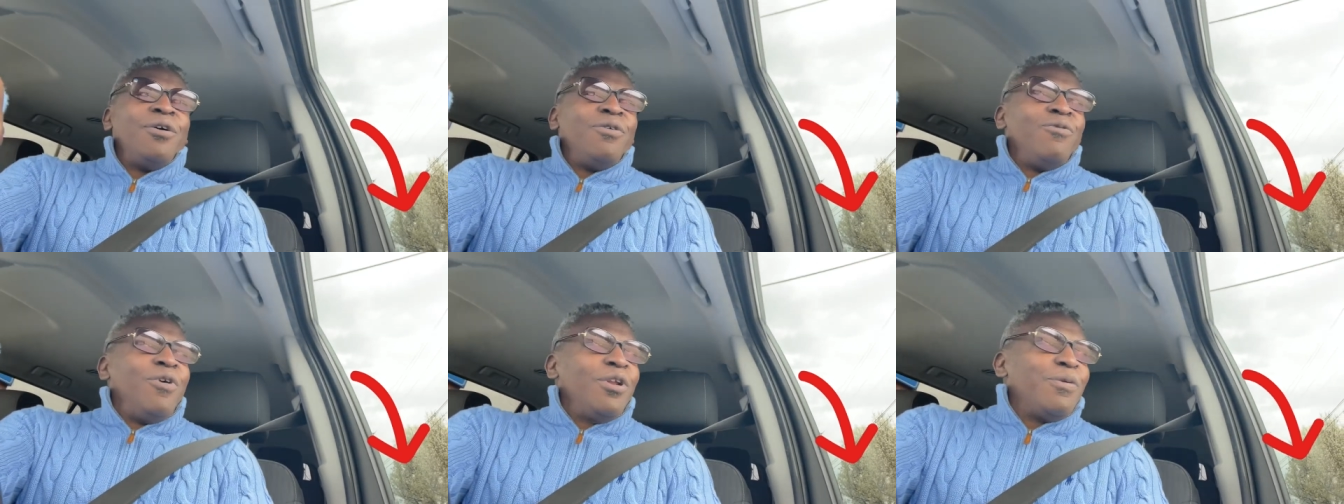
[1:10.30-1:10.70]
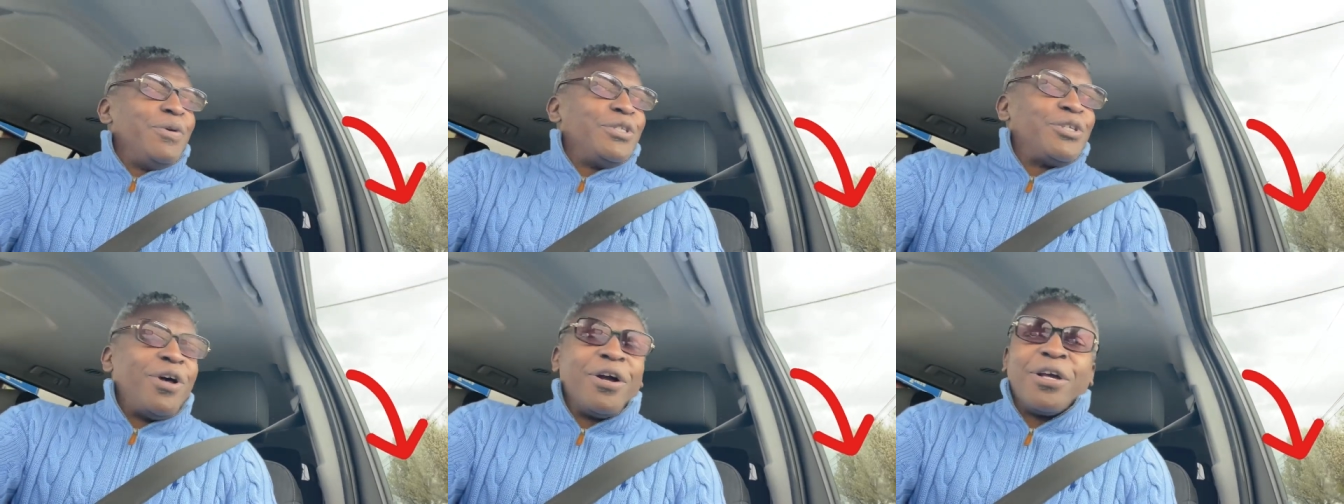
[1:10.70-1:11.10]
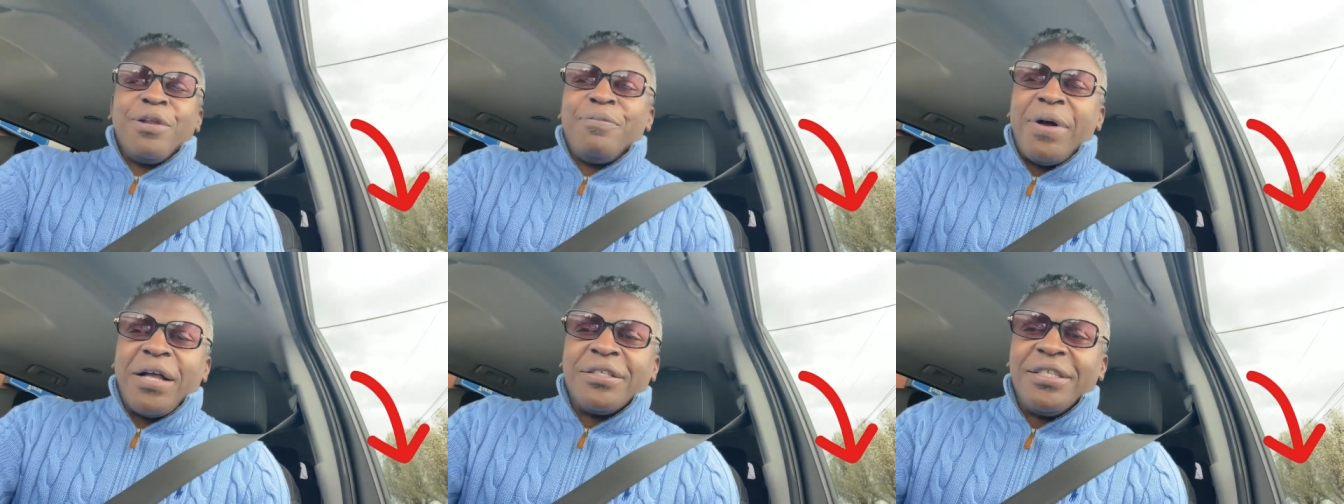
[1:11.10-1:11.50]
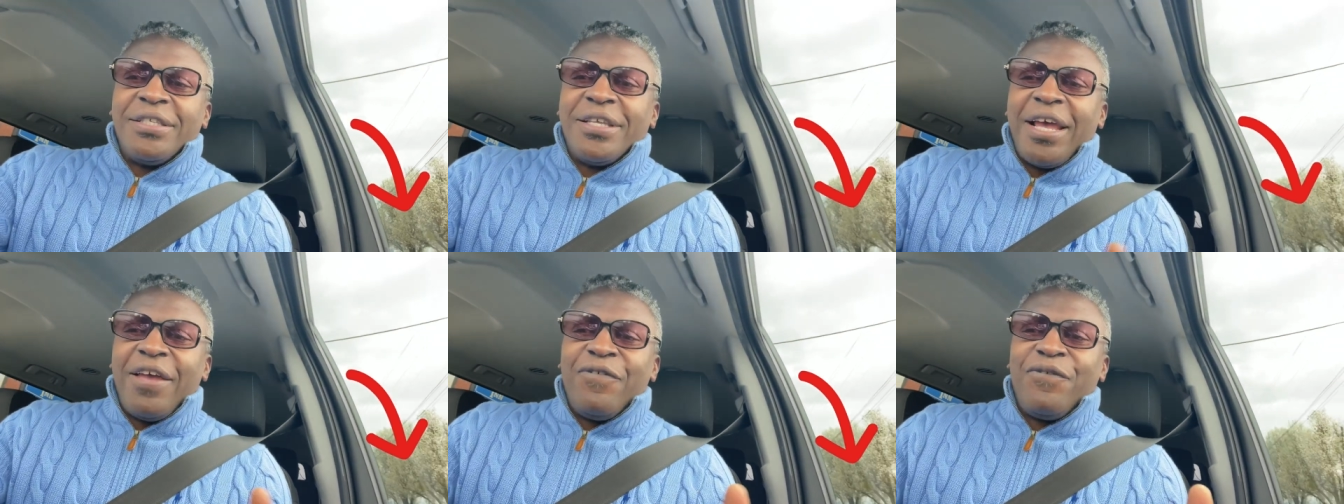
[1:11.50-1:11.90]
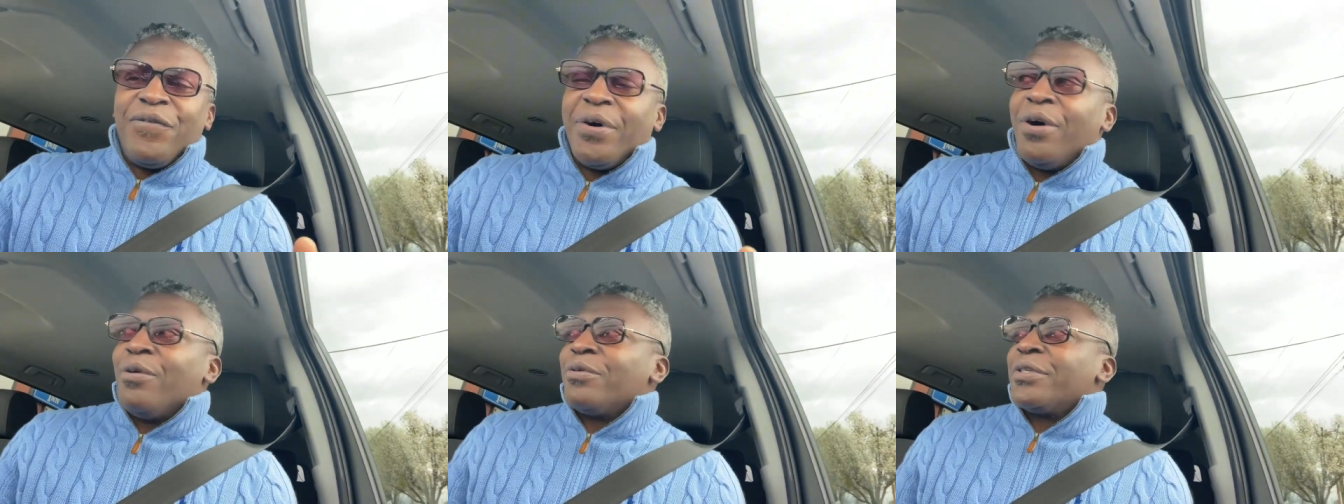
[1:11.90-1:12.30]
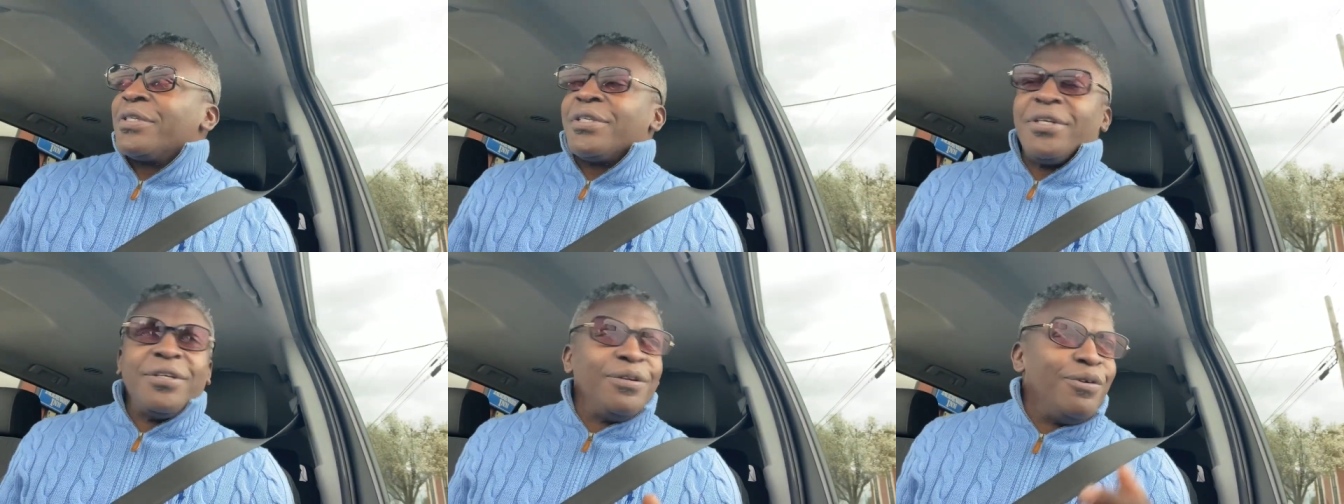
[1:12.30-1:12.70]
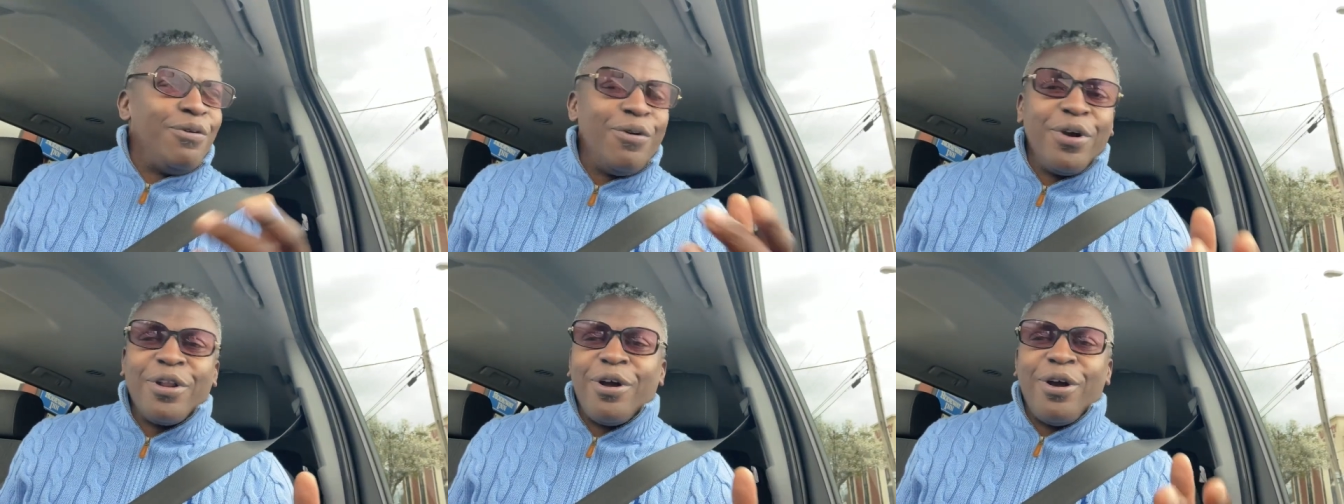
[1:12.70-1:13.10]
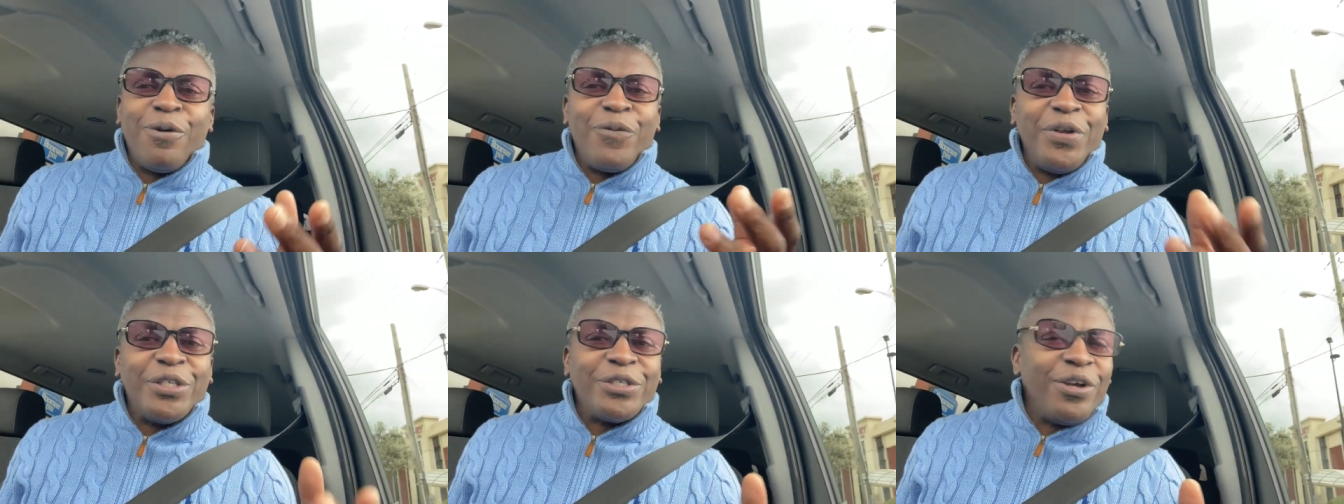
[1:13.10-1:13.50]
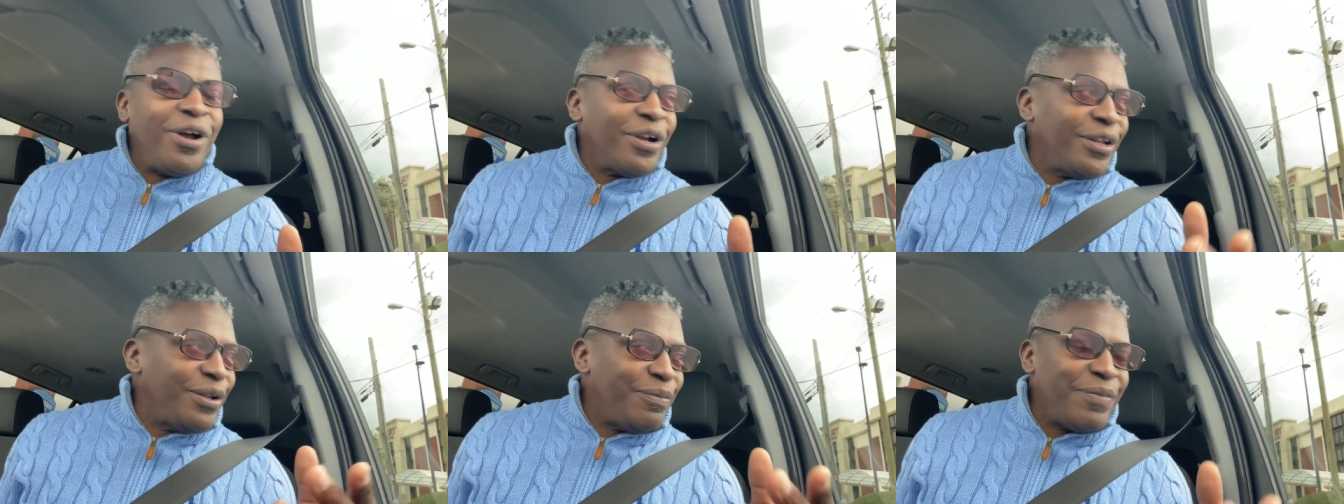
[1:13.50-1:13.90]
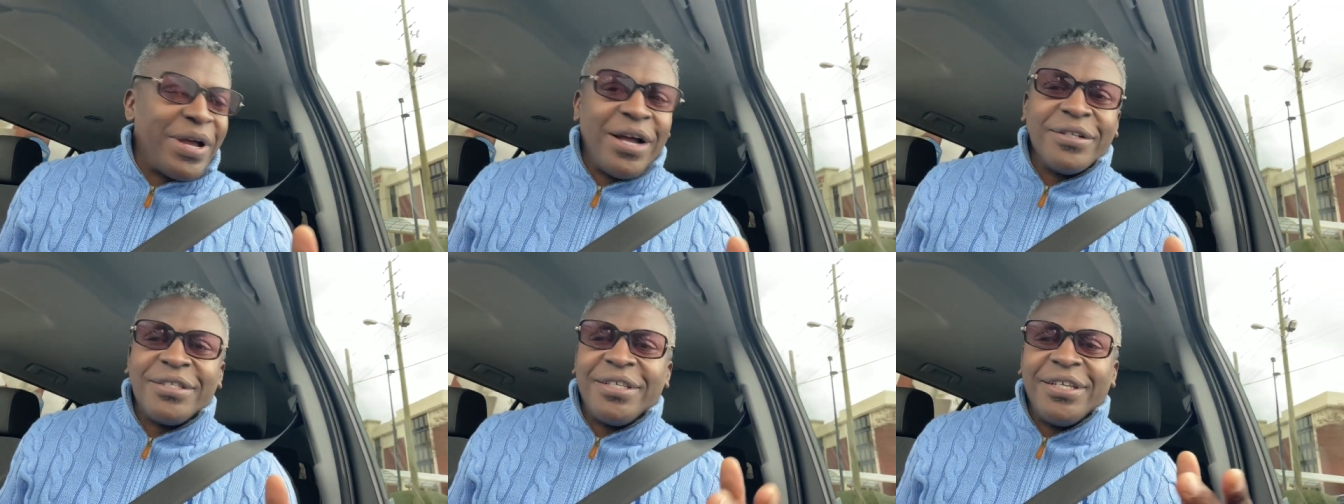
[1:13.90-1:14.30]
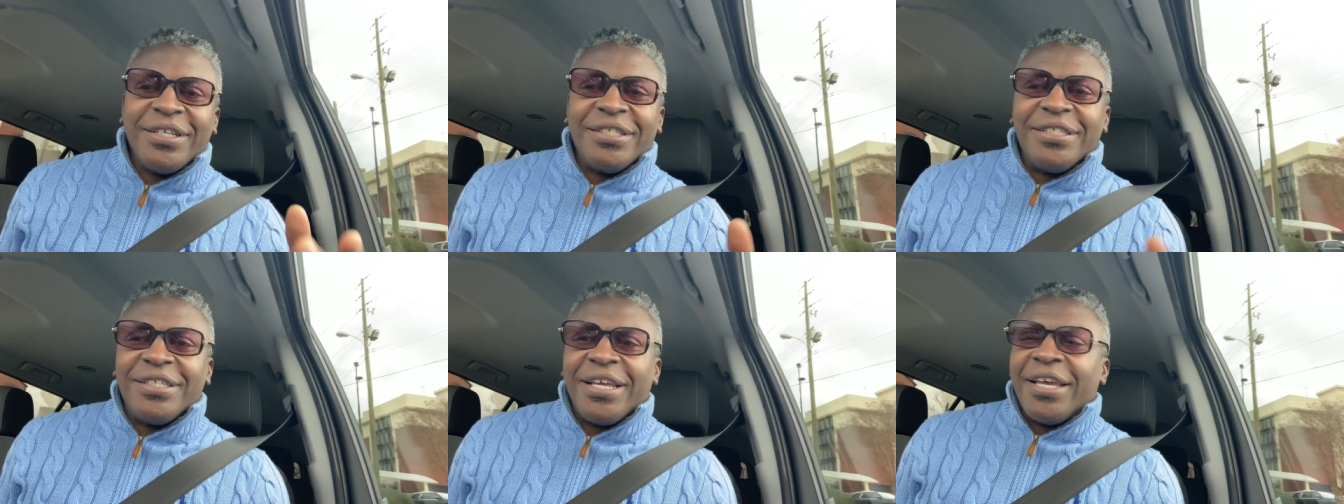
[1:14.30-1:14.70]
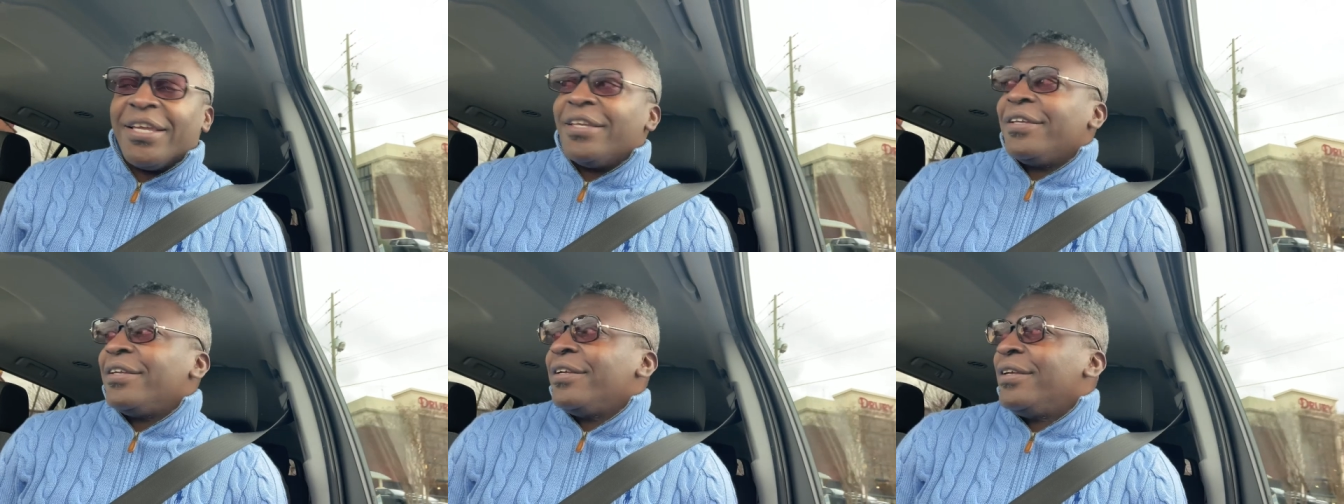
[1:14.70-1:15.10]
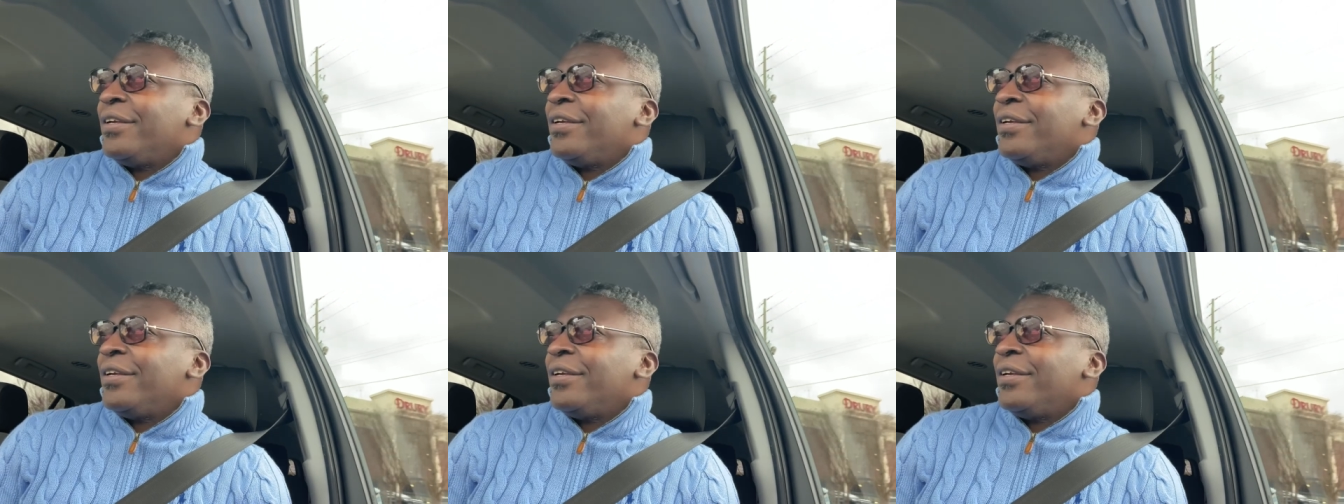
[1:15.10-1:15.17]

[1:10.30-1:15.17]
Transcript: What are we talking about today, folks? What are we talking about today?